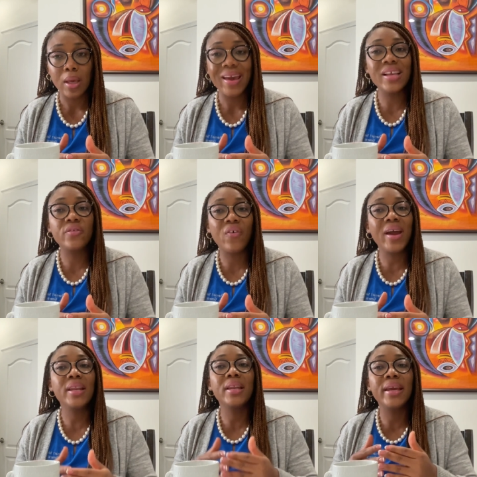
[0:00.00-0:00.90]
It's
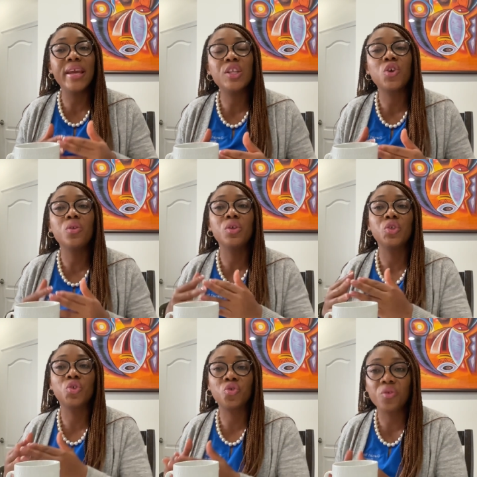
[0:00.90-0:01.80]
finding each other's
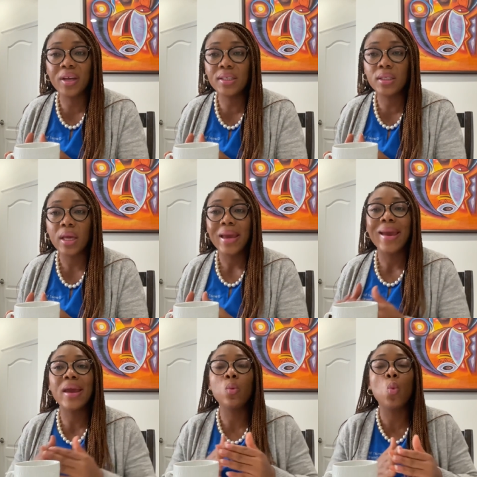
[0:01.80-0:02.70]
strength
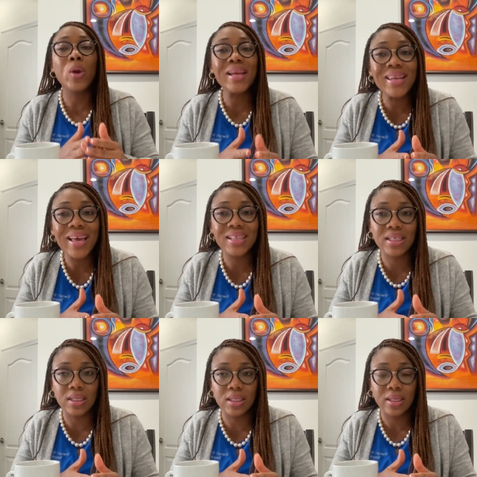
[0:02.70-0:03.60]
and
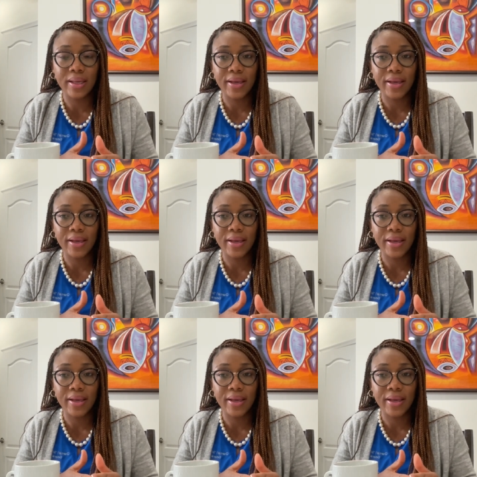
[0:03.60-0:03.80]
weaknesses.